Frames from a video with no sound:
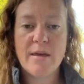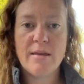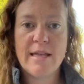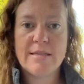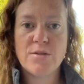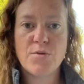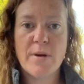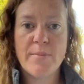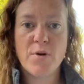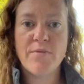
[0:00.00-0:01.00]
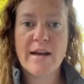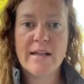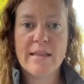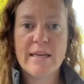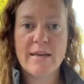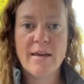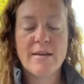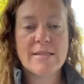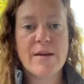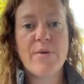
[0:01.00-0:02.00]
That's through my profile link.
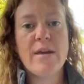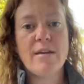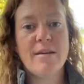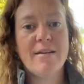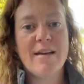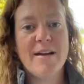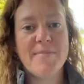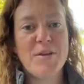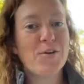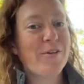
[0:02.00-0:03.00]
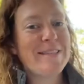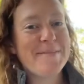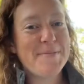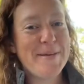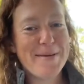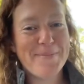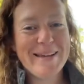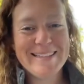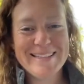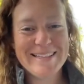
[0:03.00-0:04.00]
So that way you don't always have to be up
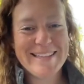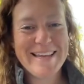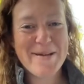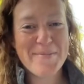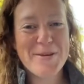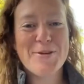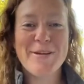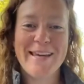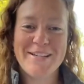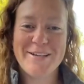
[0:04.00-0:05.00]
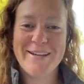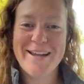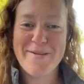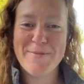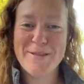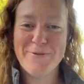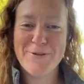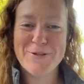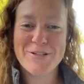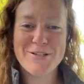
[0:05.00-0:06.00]
at 6 a.m., but you can catch it in the
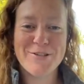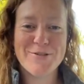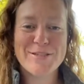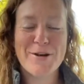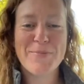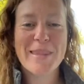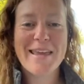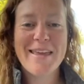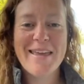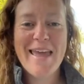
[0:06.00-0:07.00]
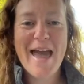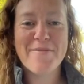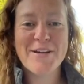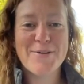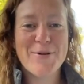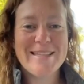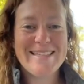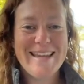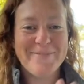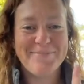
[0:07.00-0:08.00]
future too. So have a good
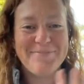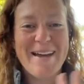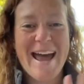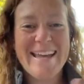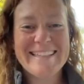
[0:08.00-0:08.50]
Wednesday. Bye.